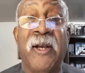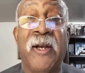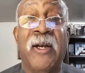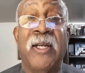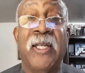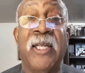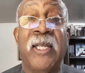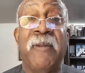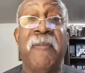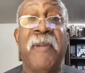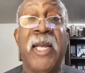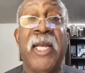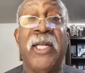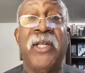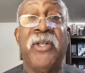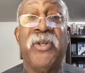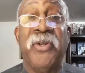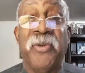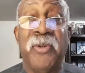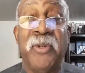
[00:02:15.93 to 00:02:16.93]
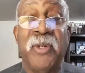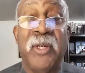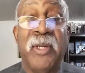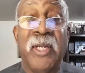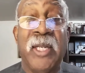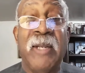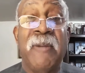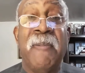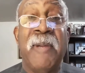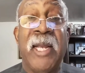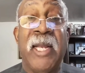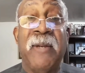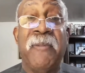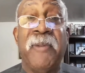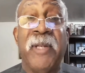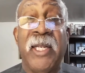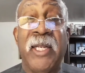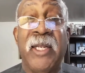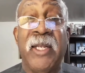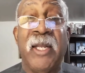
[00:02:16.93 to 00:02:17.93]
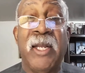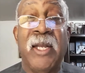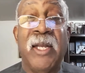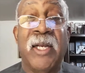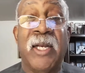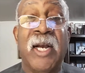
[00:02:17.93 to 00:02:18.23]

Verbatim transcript: Uh, he made you. He made me.